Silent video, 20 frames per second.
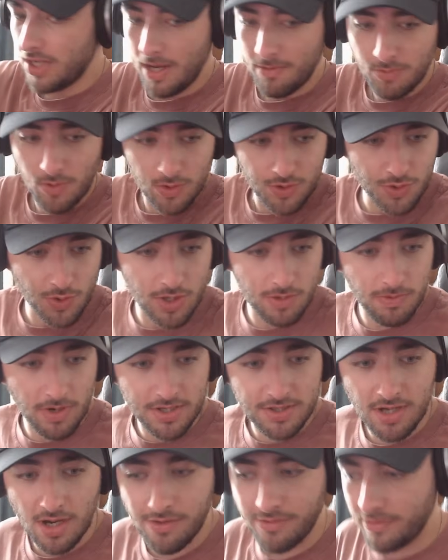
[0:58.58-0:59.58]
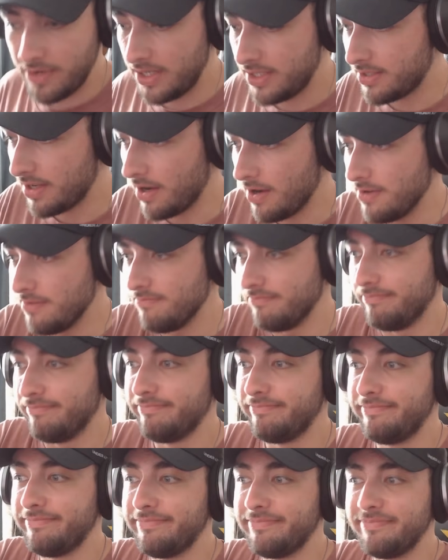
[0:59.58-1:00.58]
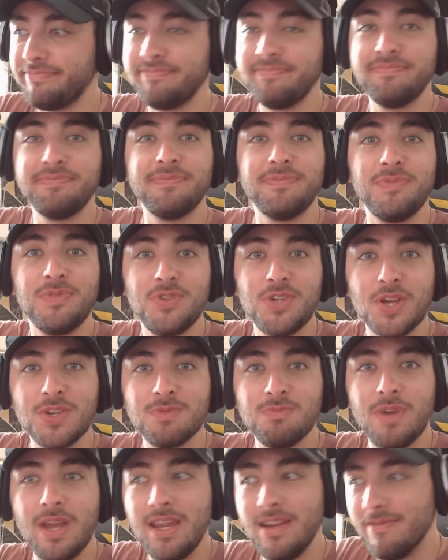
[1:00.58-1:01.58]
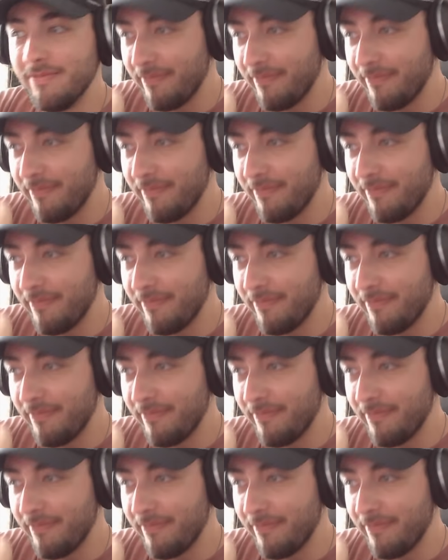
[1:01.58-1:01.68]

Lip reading: I'm not joined by Sophie, so just me.